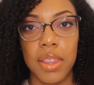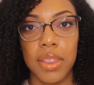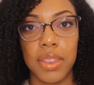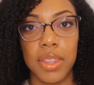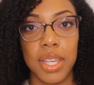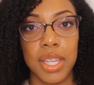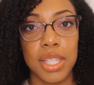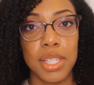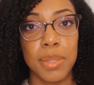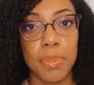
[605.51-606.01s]

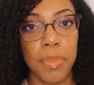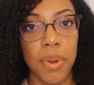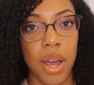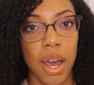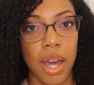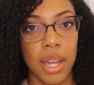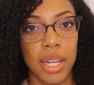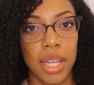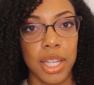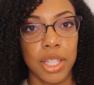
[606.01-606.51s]
This
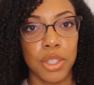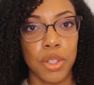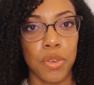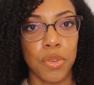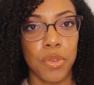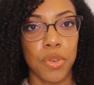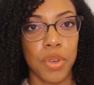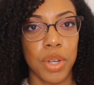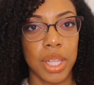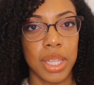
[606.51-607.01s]
product
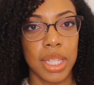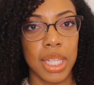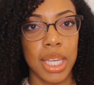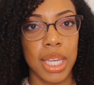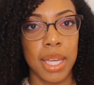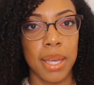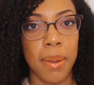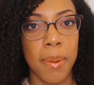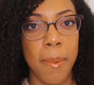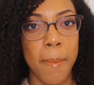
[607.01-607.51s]

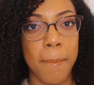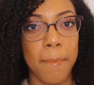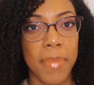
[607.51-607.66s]
really